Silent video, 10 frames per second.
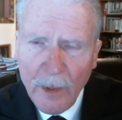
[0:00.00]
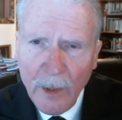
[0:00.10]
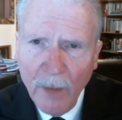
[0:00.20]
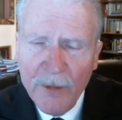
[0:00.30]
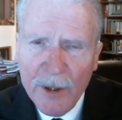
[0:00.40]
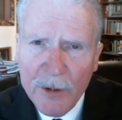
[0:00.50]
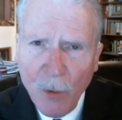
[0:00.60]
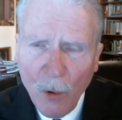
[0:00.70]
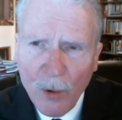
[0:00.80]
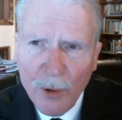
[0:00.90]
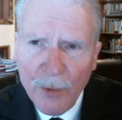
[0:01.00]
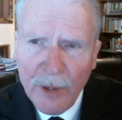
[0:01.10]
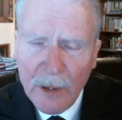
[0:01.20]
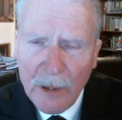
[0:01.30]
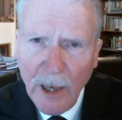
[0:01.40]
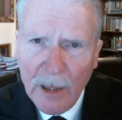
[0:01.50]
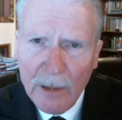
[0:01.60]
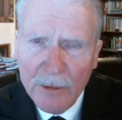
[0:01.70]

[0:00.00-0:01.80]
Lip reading: of this order that I